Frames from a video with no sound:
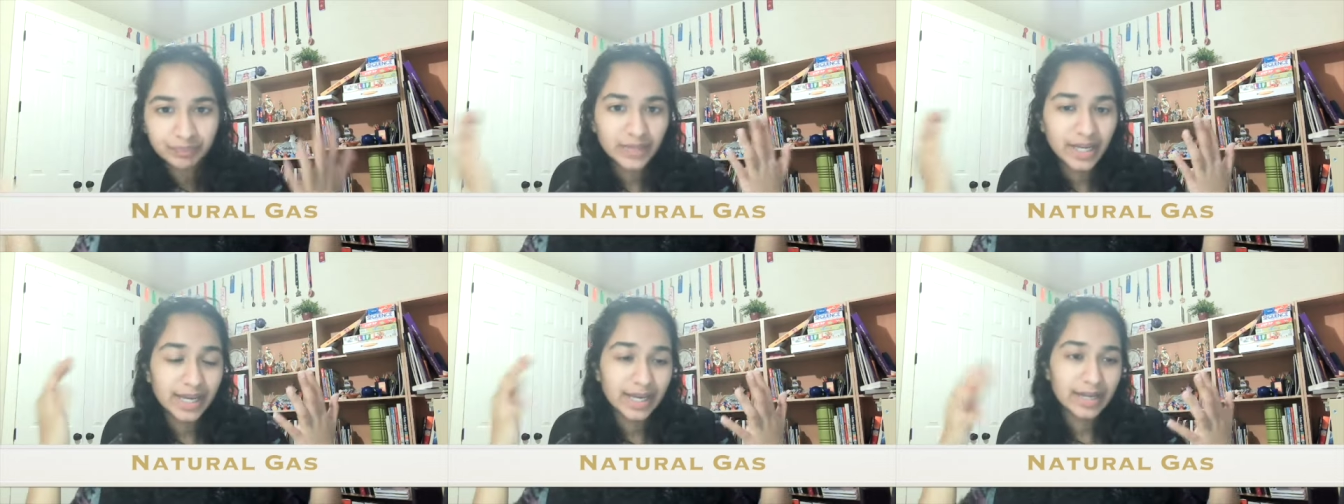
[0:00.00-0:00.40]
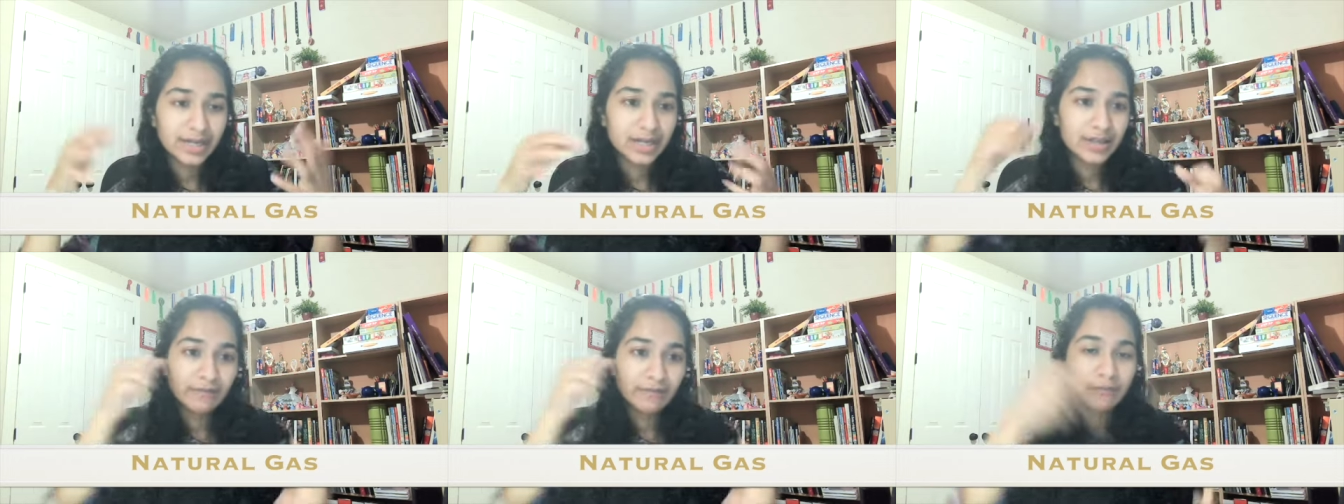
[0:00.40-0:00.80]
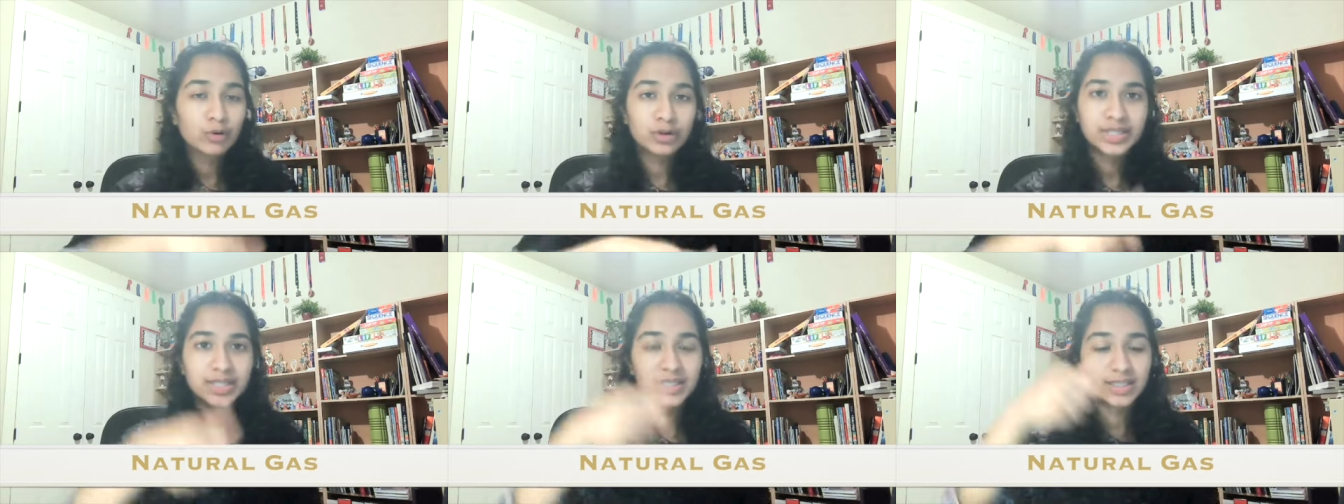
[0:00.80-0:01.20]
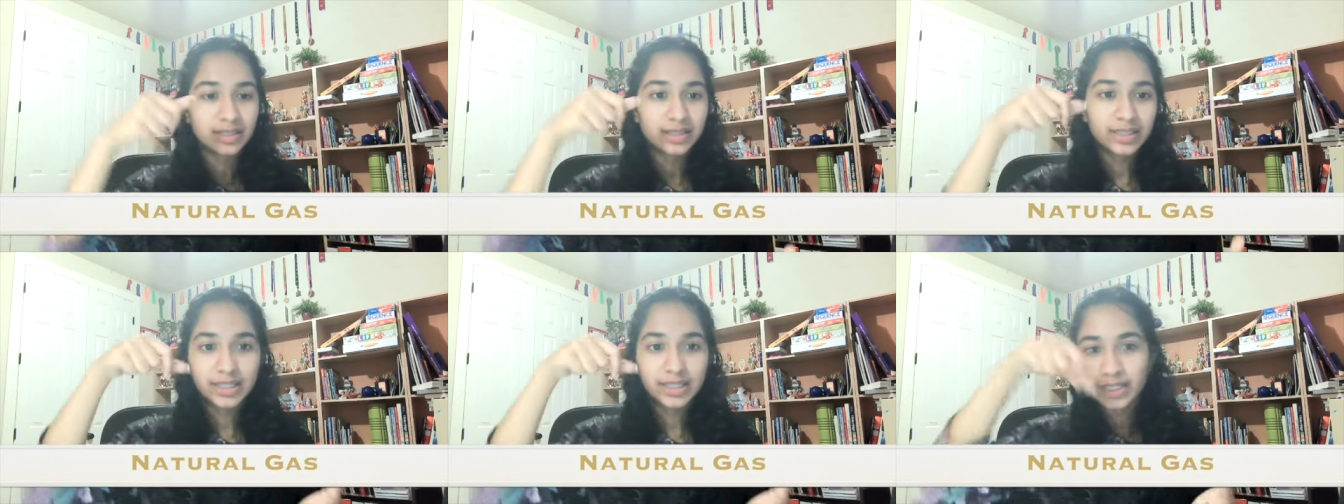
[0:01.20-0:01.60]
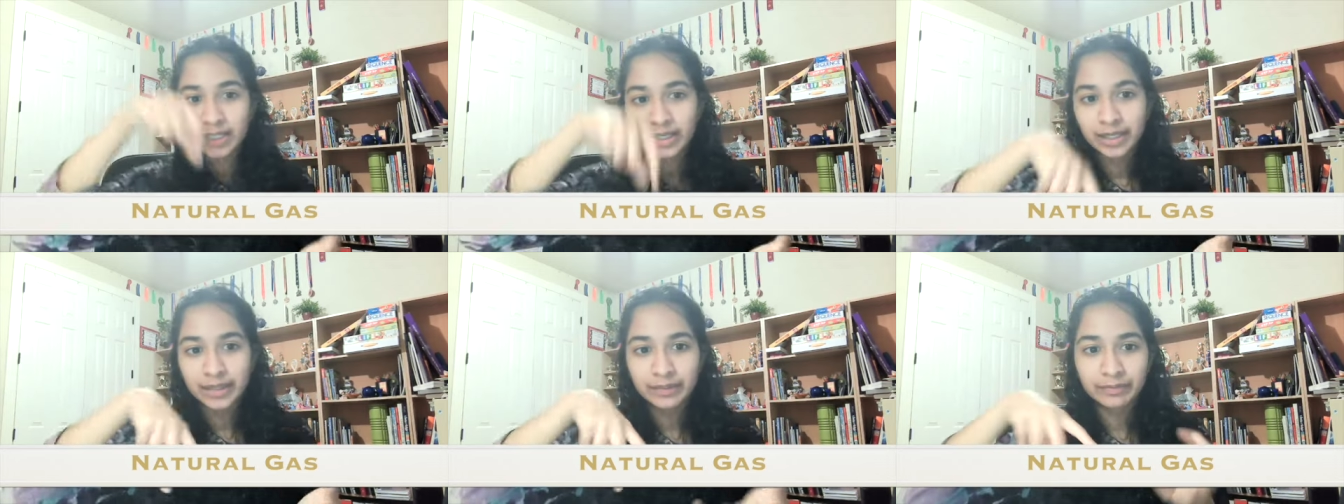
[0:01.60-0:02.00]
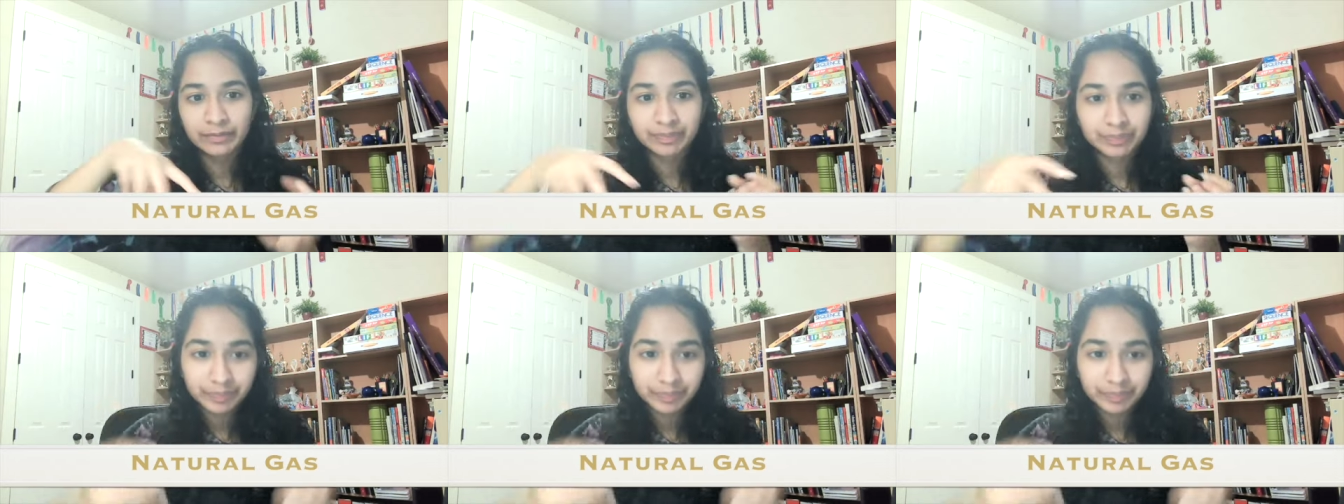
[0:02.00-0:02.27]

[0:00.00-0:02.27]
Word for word: and that forces the um,